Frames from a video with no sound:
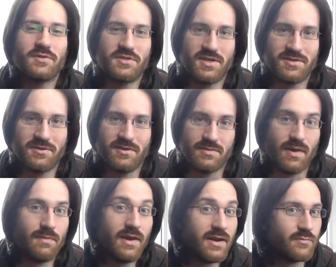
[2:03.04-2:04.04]
was just awesome.
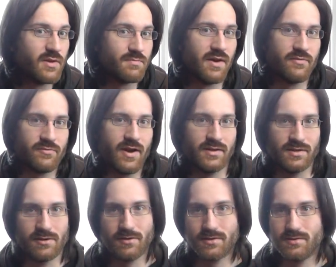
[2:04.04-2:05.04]
I played it with my friend a
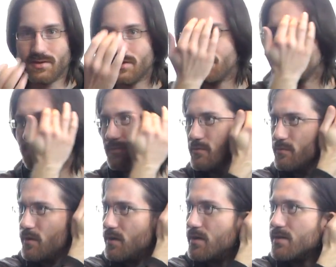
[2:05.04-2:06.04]
lot, who
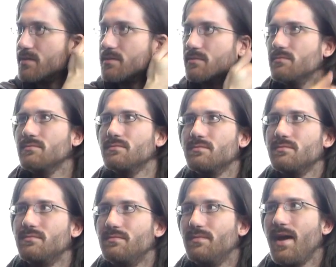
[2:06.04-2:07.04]
was...
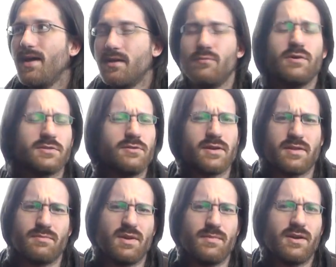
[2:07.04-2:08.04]
Man, he was older
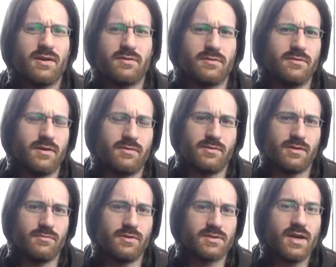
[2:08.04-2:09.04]
than me, but I don't know how old he
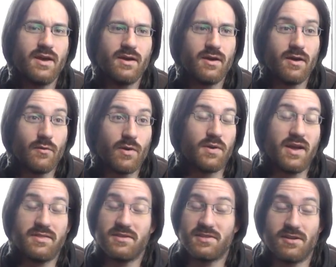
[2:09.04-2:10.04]
was. We
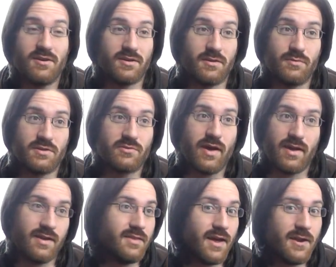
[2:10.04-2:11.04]
played this a lot. It was great.
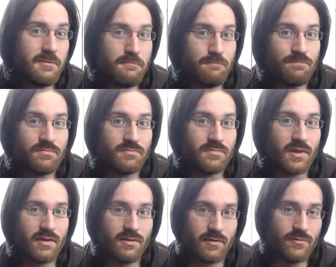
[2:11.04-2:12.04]
And then,
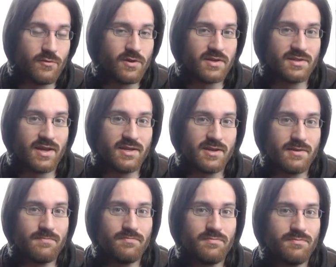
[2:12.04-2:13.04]
a few years
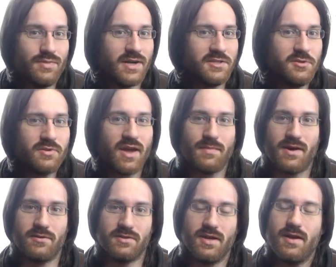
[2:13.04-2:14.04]
later, Part 2 came
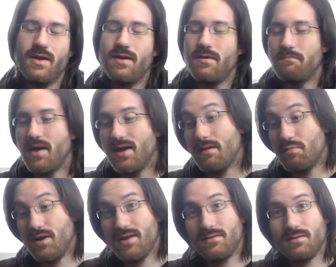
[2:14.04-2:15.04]
out. Man, I
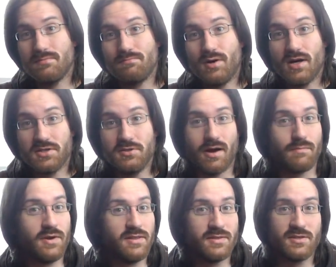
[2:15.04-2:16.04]
played Part 2. I
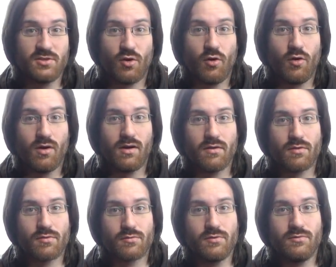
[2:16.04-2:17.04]
played this all
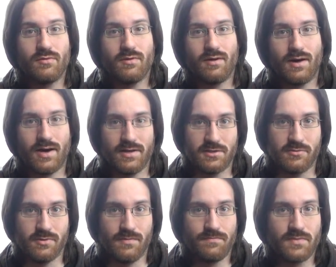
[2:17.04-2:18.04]
through high school.